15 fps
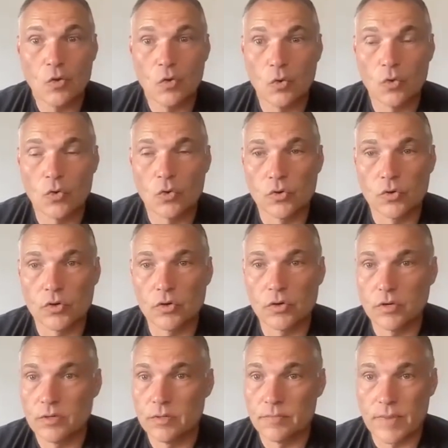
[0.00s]

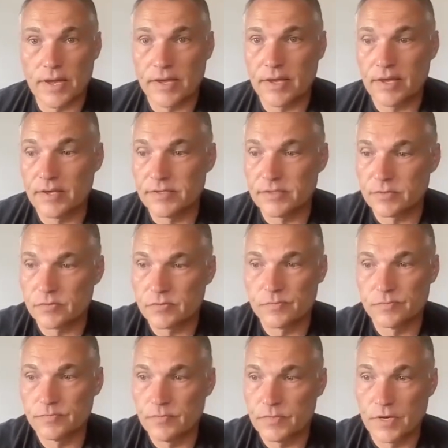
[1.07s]
or in my case, it was,
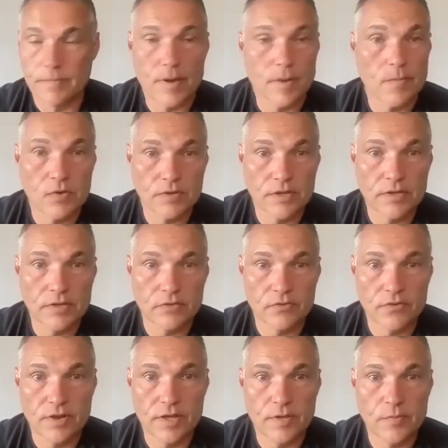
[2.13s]
my birthday
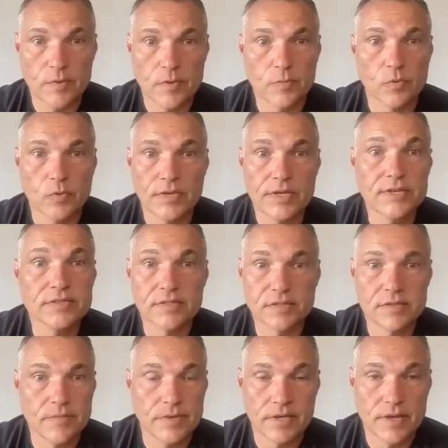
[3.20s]
yesterday, people
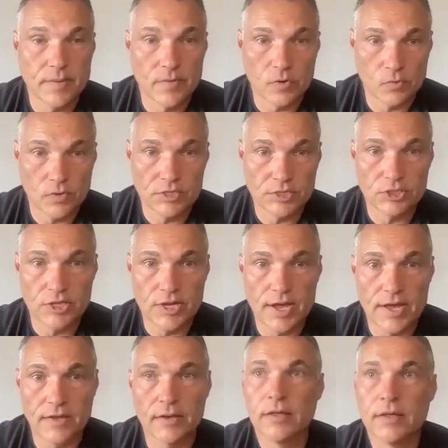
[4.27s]
easily being able to reach
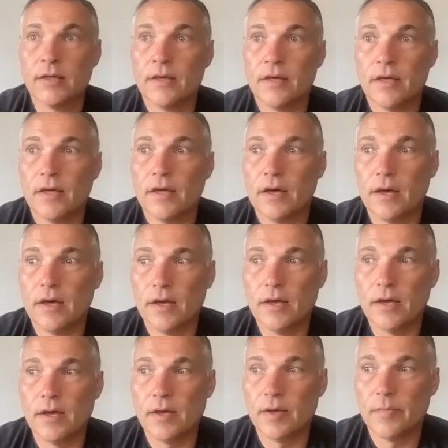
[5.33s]
out
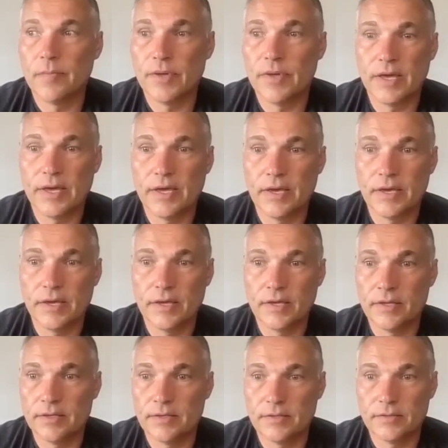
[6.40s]

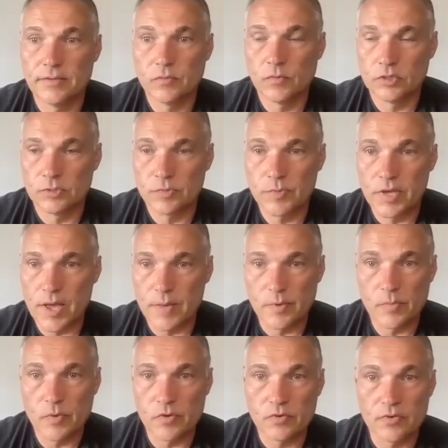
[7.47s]
and wish me a
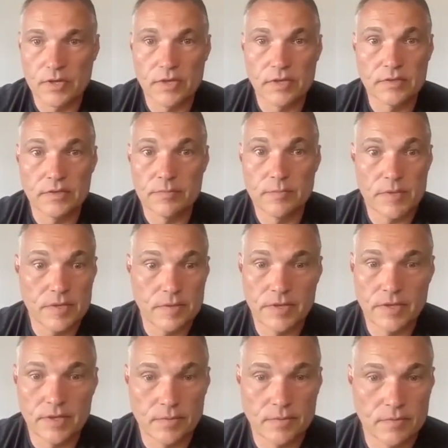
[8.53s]
happy birthday, and then me
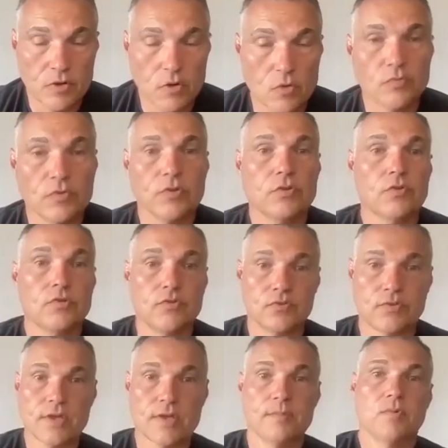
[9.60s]
being able to hopefully do the
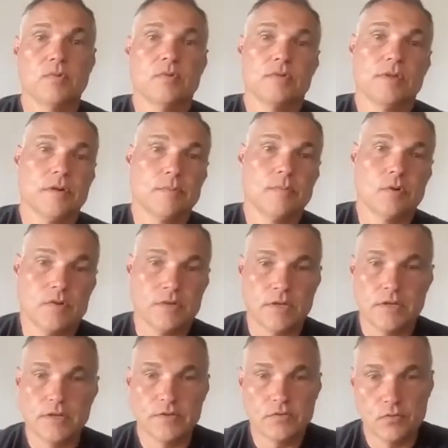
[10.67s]
same during their
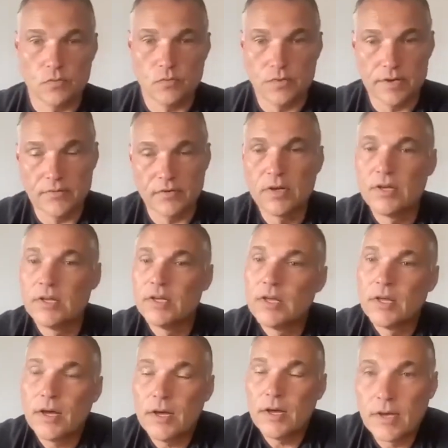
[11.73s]
birthdays or whatever.
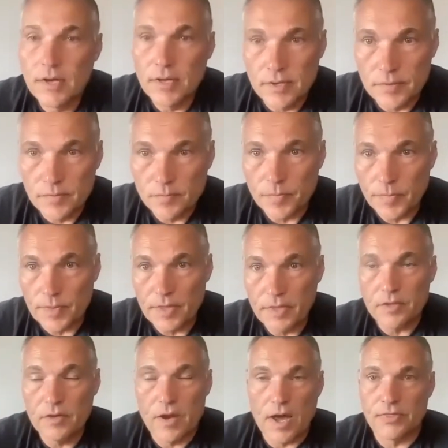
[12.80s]

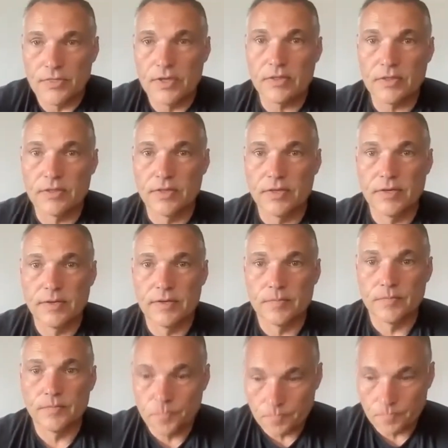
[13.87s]
I think that,